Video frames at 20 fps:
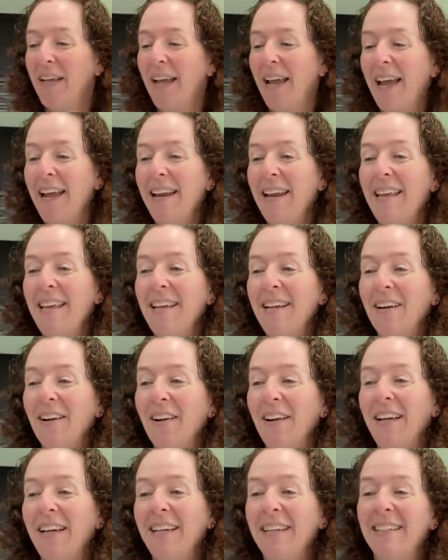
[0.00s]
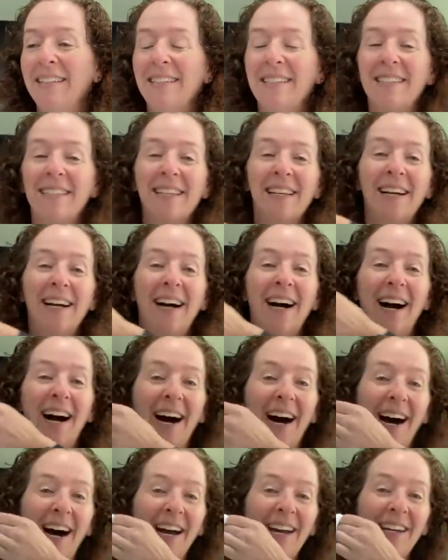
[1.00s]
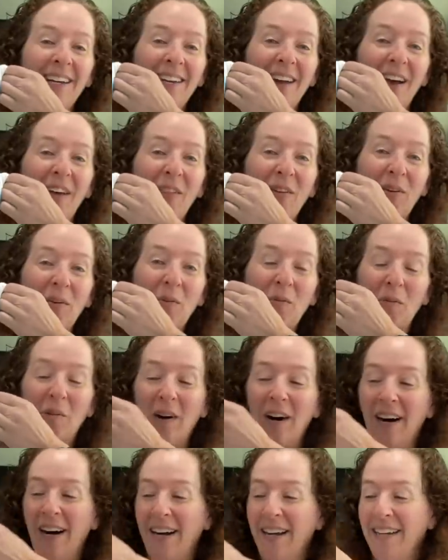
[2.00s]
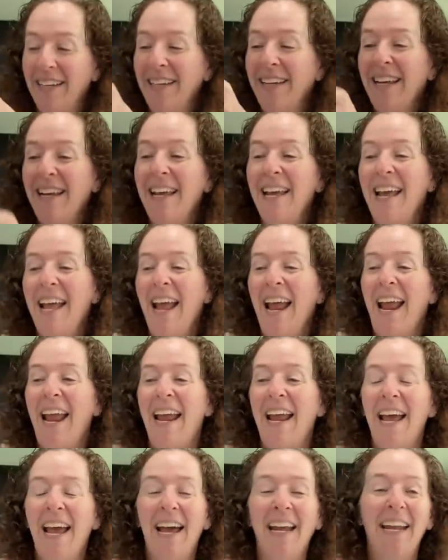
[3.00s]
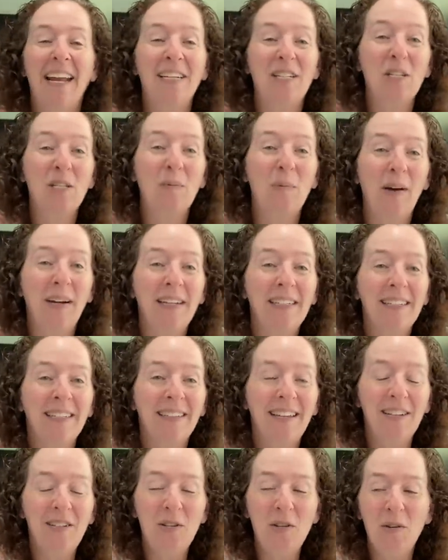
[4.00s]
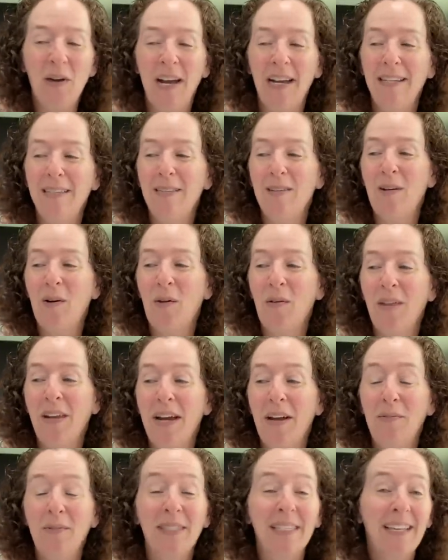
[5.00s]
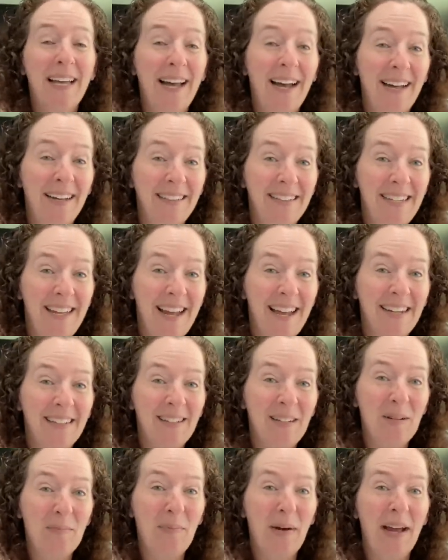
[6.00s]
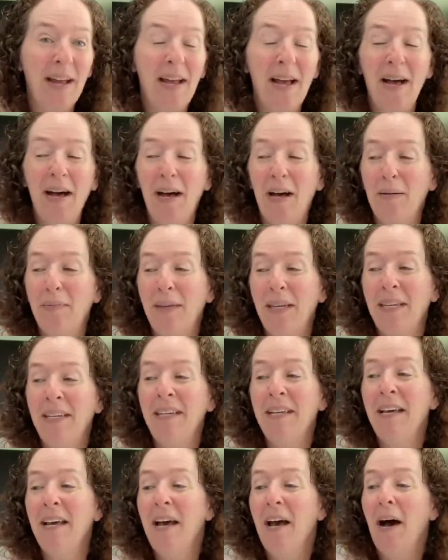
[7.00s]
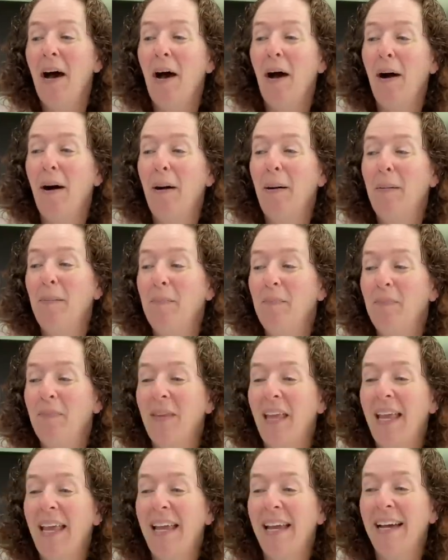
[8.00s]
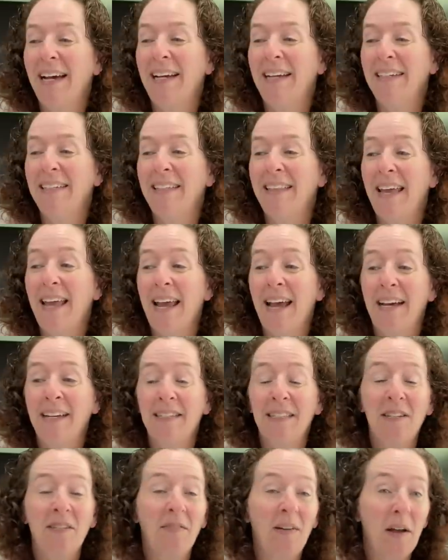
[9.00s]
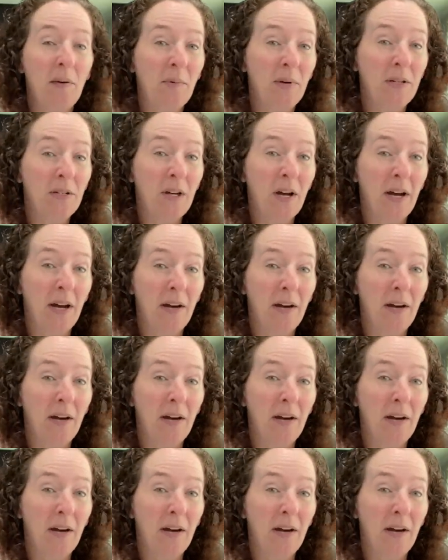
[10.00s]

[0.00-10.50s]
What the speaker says: and here is another one. And I just wanted to let you guys know that I was contacted by Hobbii, and they asked if I would